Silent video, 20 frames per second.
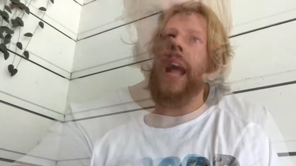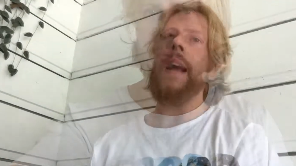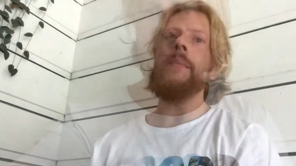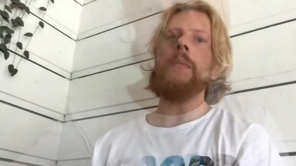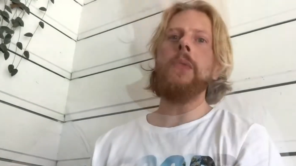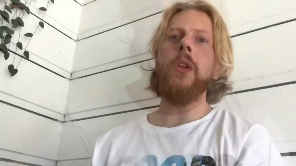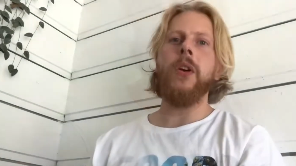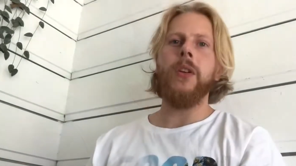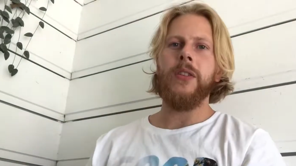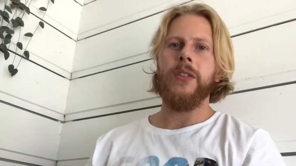I'm
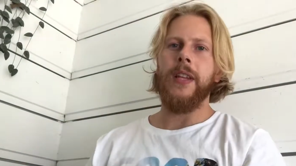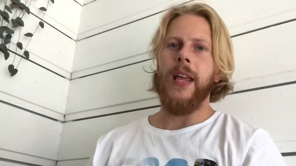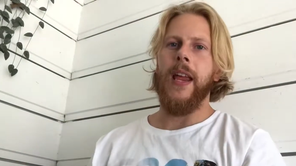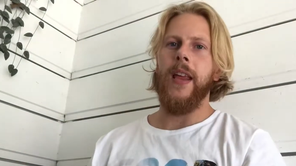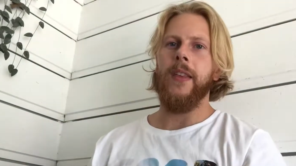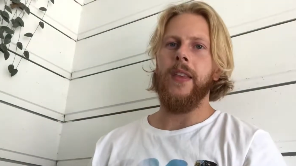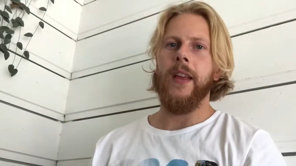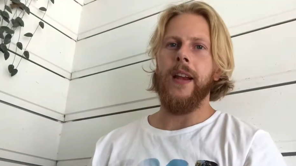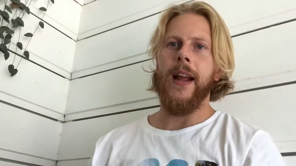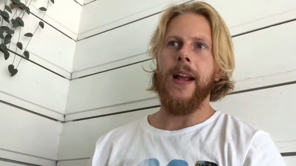not
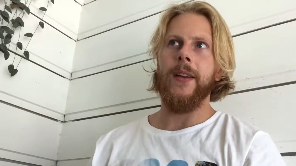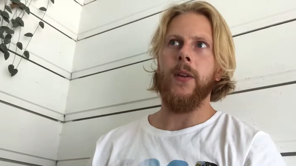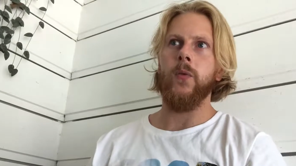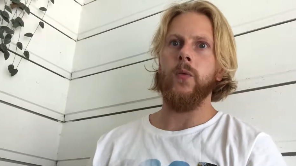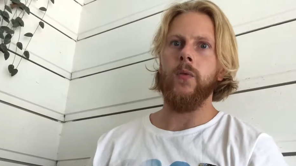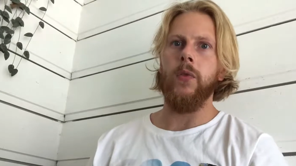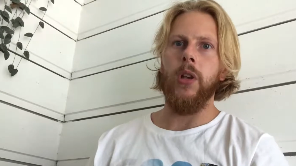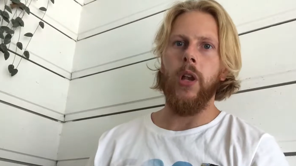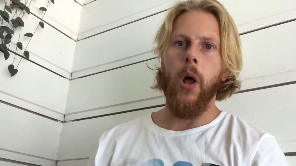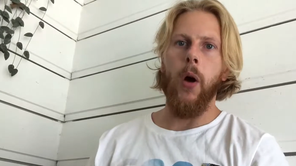saying that I
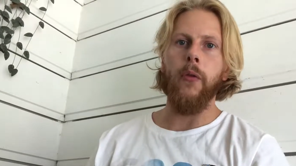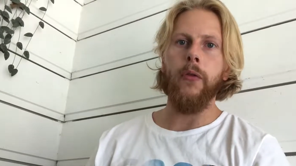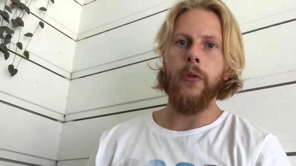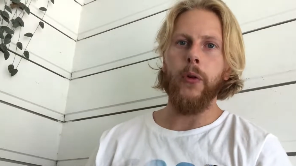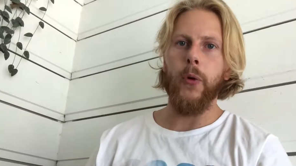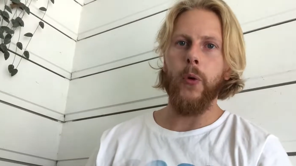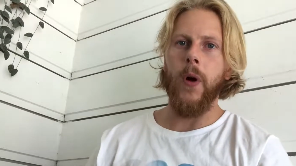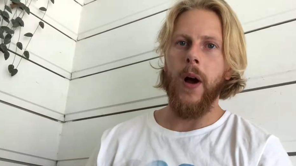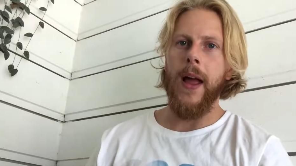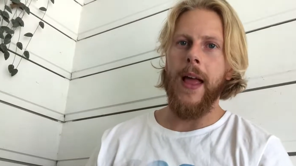don't love
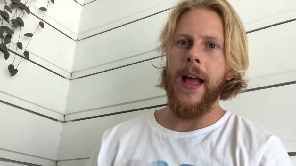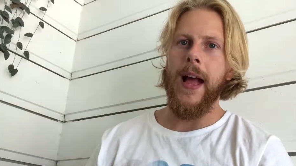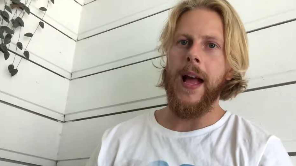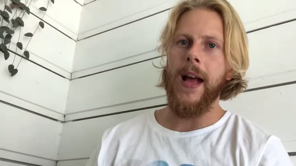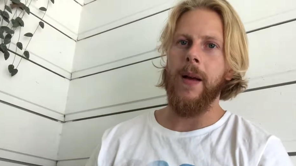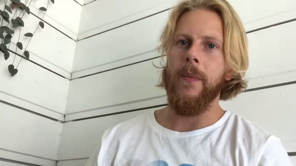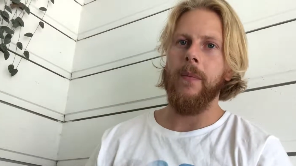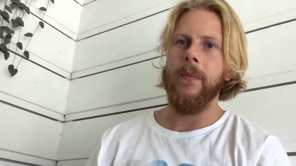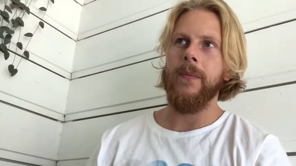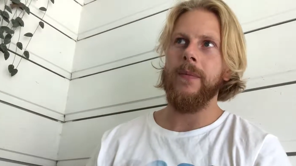who I
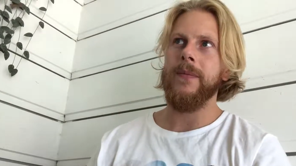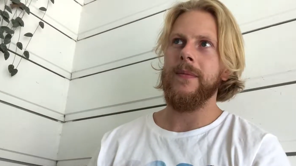am,